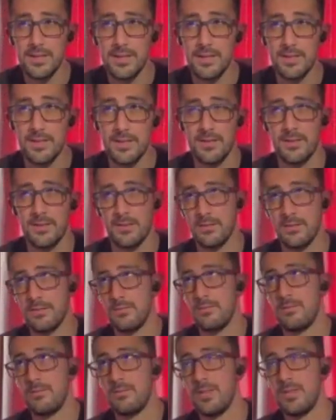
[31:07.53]

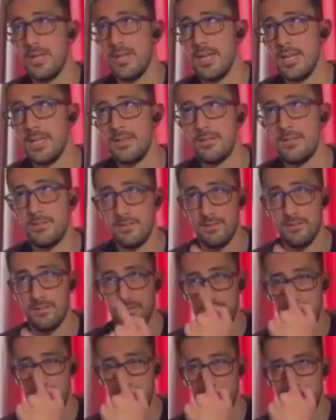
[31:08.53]
Uh, and
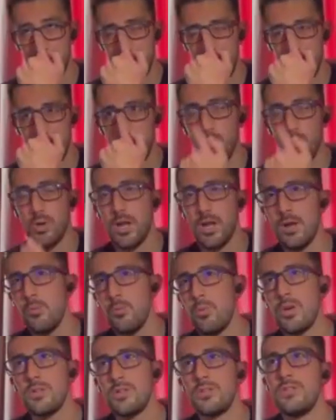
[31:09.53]
what I
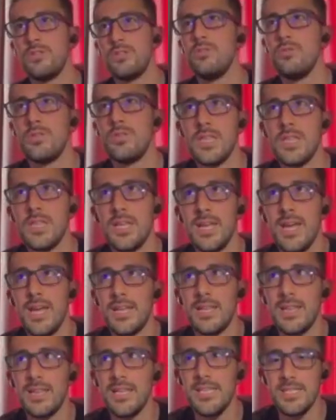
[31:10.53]
want to do is that,
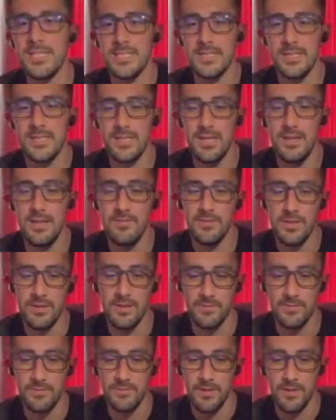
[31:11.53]
at least, even
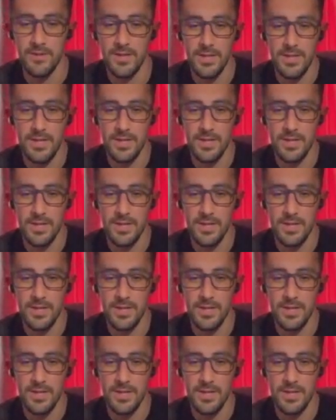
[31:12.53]
if